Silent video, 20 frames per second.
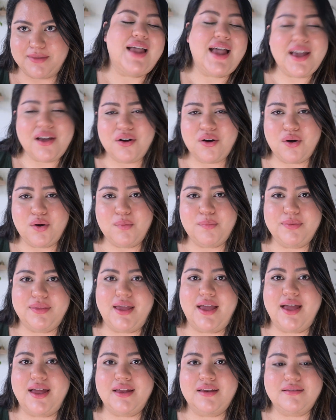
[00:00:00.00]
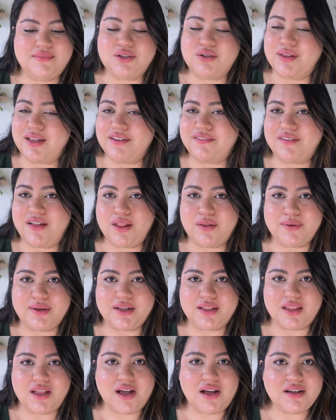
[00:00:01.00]
I hope that you like following
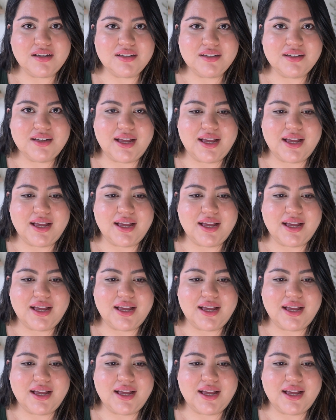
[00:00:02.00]
along.